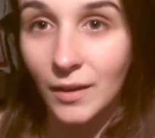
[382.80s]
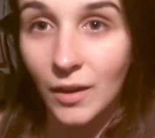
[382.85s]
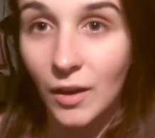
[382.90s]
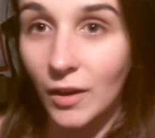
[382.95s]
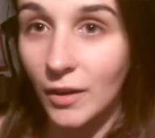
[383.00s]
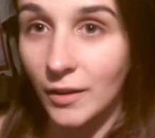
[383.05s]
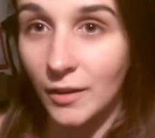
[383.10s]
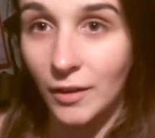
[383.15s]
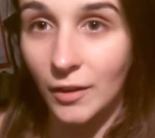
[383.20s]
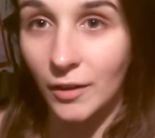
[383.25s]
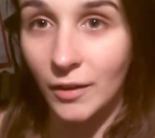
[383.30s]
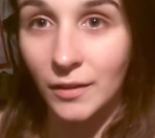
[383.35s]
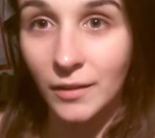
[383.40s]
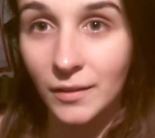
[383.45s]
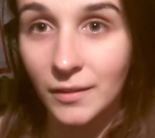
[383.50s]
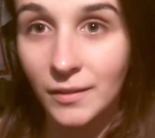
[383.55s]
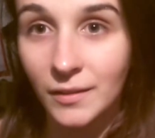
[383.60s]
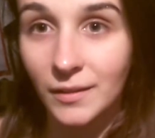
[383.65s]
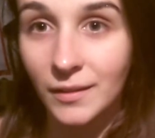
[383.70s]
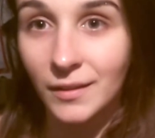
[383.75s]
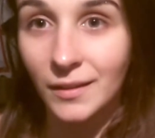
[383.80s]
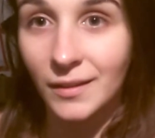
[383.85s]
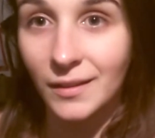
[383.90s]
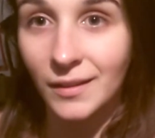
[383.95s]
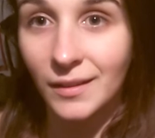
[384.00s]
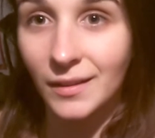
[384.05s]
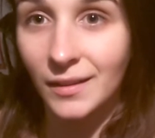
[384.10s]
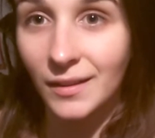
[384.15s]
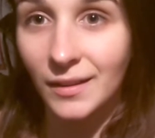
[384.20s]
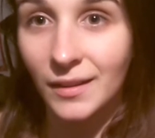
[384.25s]
I don't know.
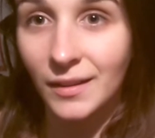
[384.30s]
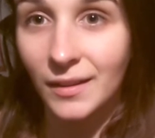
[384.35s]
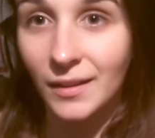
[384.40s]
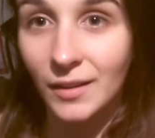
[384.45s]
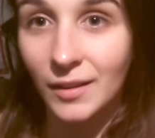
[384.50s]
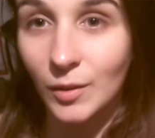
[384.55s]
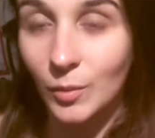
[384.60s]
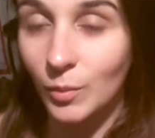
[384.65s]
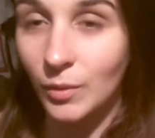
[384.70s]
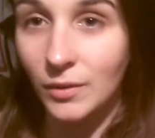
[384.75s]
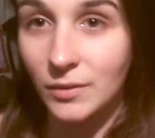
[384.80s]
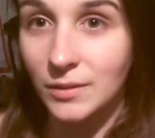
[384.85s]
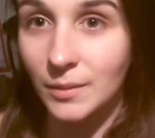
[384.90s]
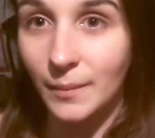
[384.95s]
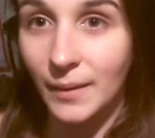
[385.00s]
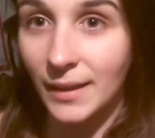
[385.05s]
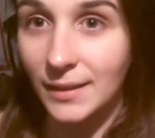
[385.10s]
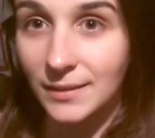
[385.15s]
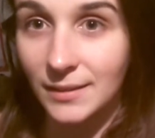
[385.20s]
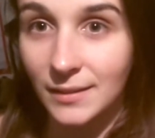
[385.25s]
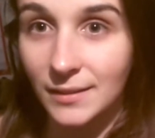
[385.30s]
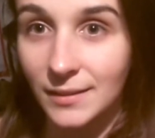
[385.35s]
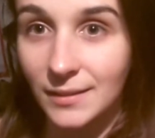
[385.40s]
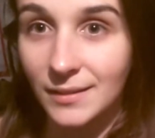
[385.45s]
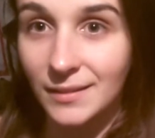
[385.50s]
The world's amazing.